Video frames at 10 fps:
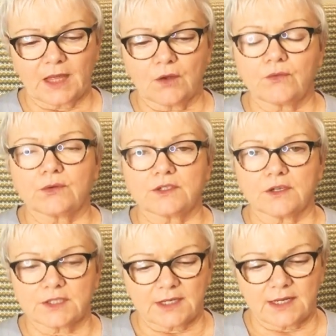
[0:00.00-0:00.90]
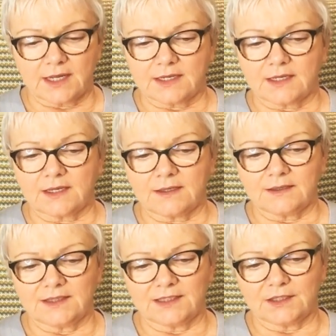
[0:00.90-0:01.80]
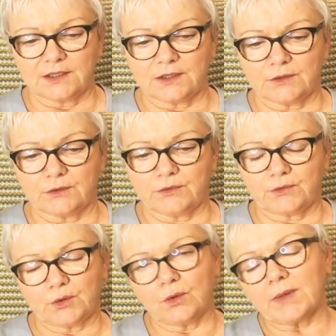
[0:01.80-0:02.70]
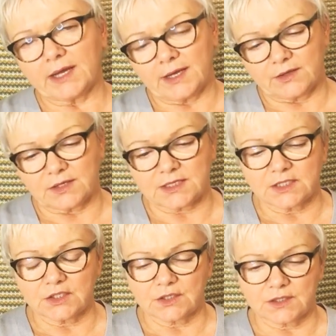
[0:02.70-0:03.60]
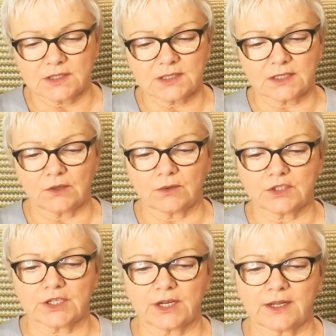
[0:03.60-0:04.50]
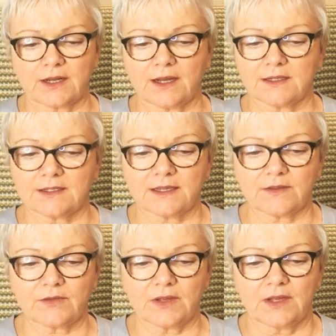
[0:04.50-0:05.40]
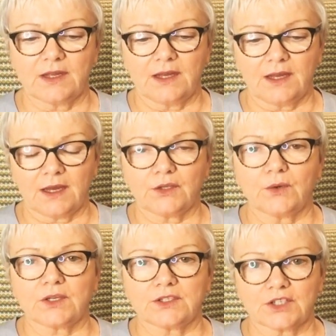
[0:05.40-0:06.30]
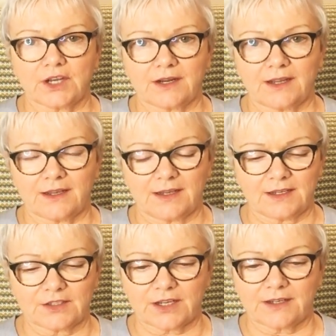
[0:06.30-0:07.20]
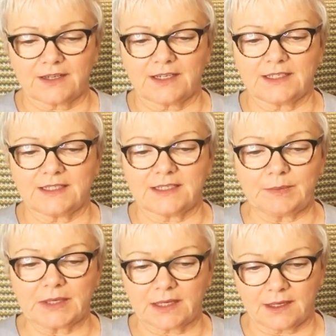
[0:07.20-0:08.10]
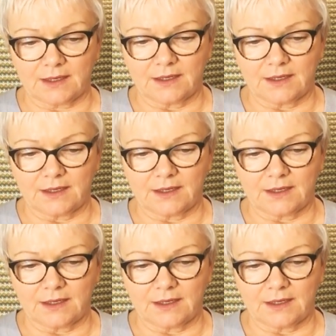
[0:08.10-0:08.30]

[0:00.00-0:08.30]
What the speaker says: for Dr. Ananda, for my other teachers, Yogacharya Nandev and Yogicharyini Deepika.